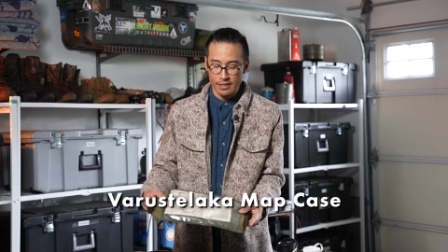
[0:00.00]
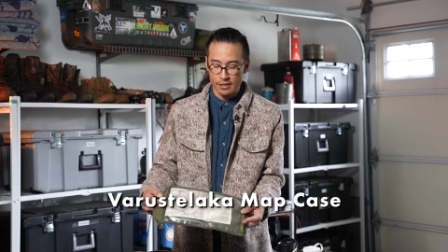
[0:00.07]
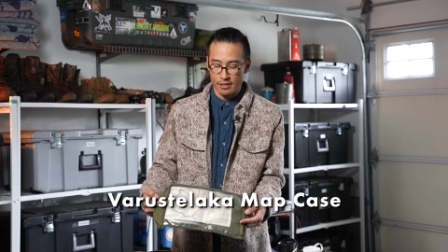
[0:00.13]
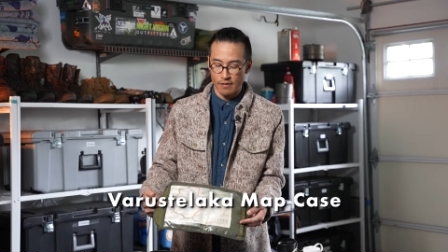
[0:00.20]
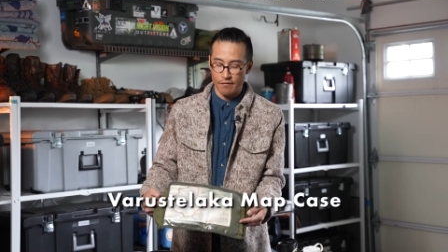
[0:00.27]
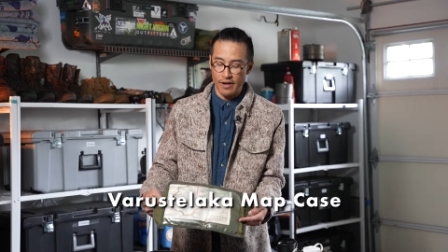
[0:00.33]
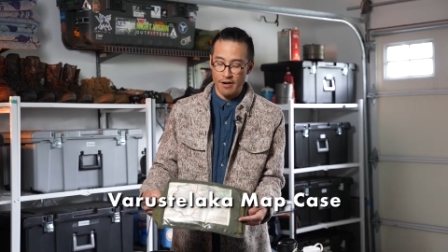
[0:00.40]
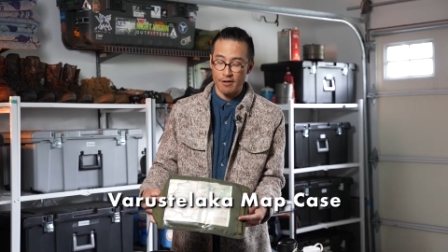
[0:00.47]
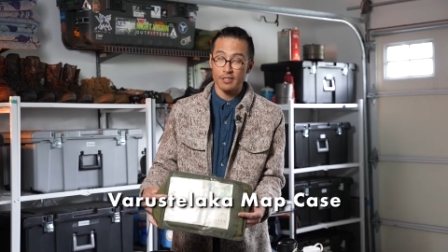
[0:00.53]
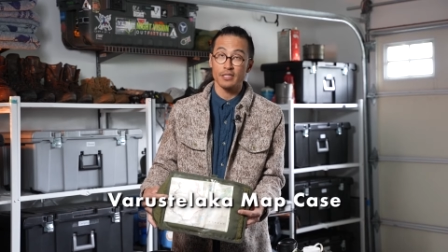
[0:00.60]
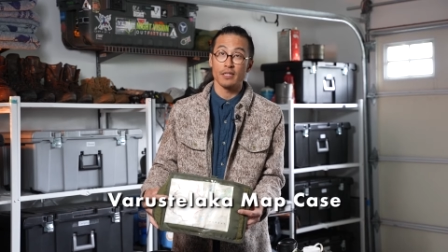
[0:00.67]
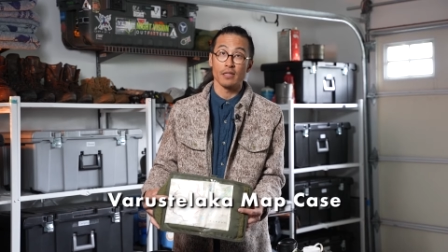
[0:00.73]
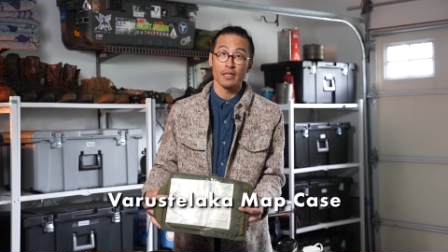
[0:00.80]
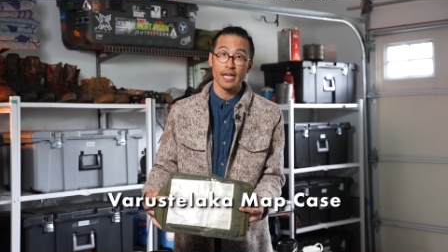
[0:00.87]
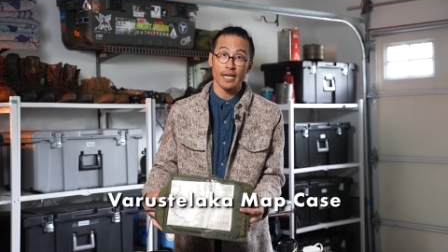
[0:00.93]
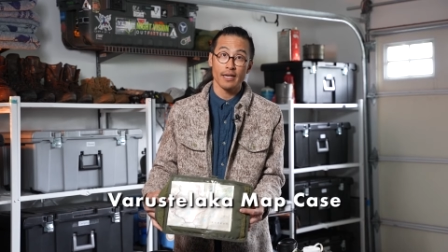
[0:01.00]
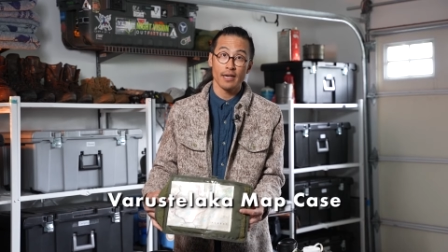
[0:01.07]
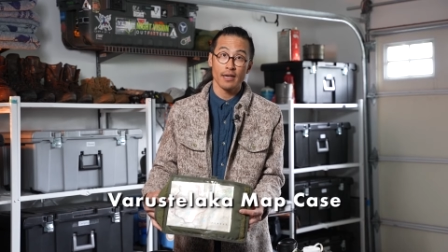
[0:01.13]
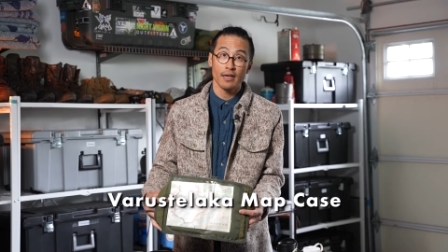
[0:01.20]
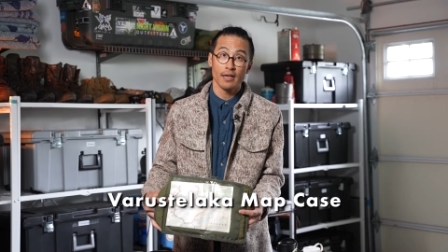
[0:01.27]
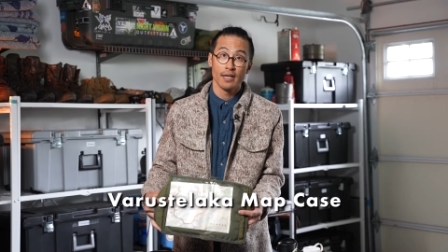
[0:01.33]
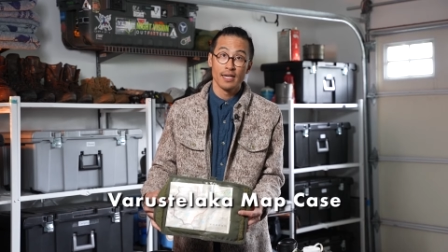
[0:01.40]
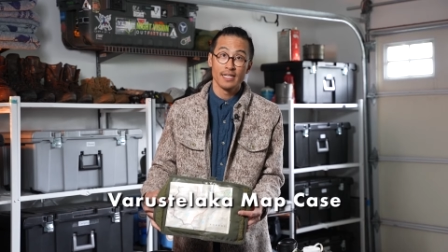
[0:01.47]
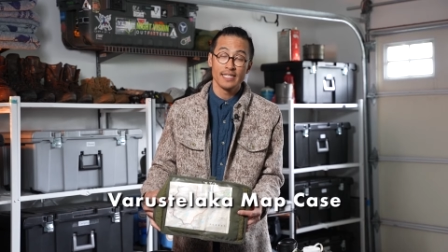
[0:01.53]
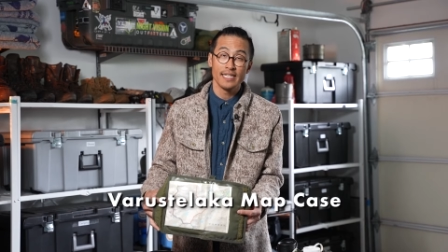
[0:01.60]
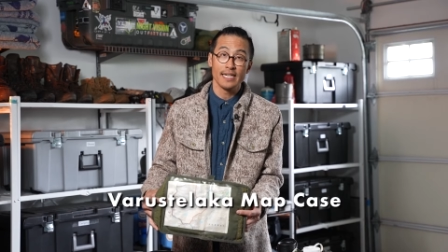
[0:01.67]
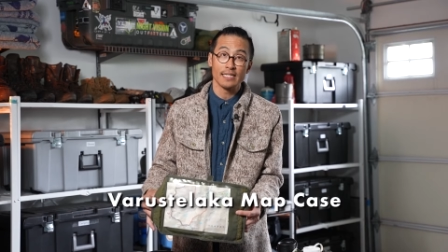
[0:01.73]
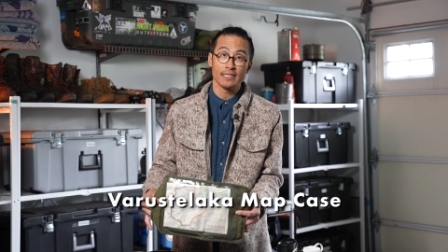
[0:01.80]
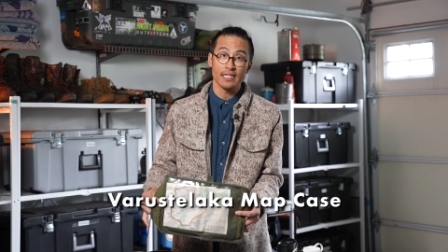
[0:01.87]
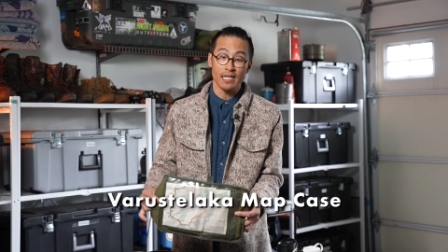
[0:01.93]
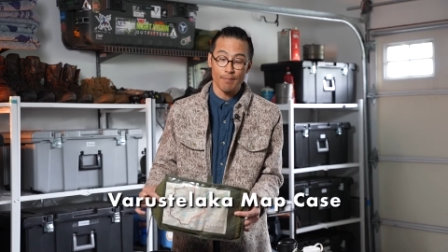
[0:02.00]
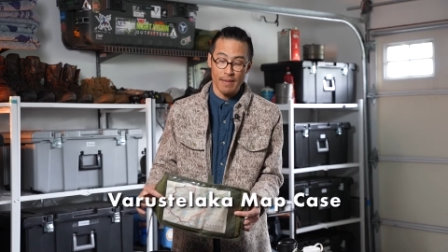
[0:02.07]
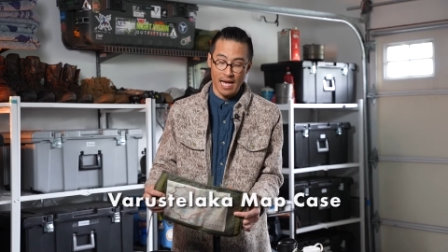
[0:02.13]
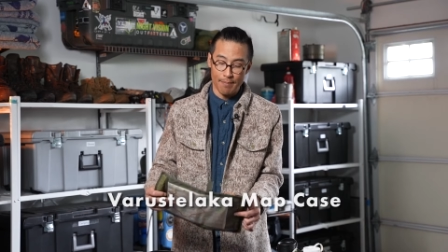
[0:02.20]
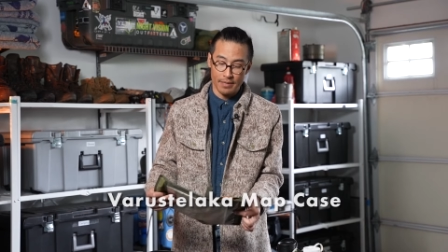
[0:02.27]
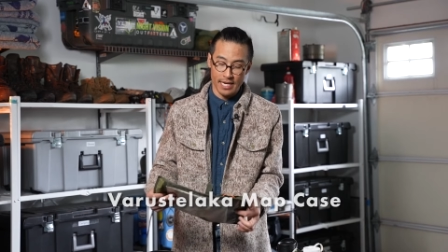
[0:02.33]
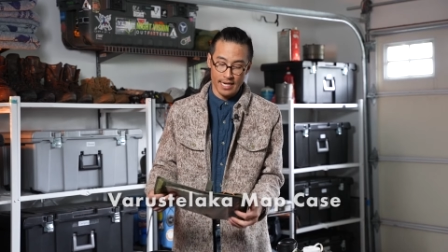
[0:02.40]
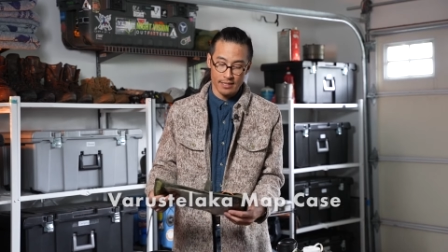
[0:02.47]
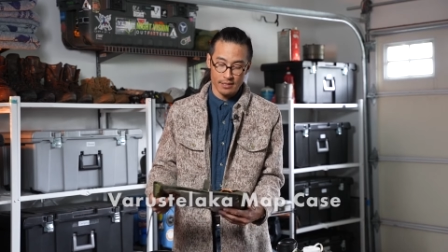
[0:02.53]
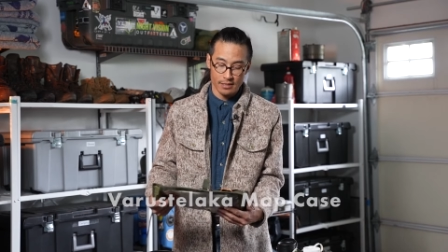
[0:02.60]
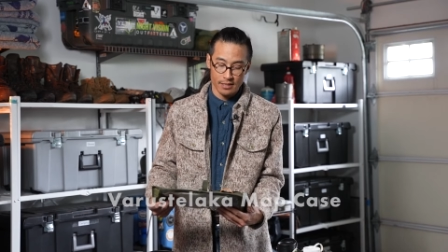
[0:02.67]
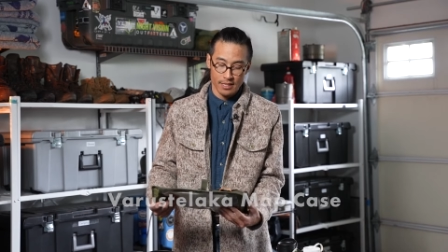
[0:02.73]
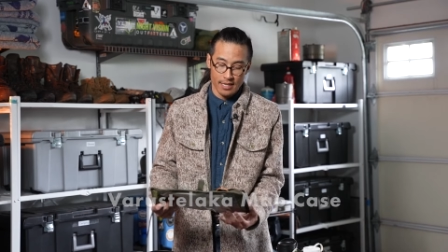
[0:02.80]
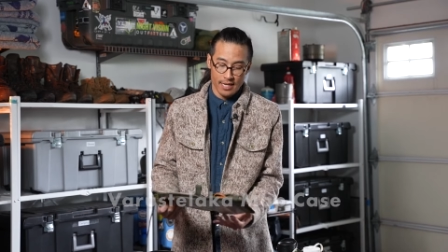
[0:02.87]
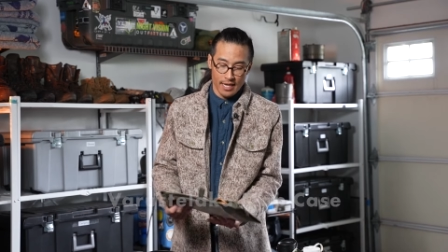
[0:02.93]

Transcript: This is a Veristeleca TSD map case.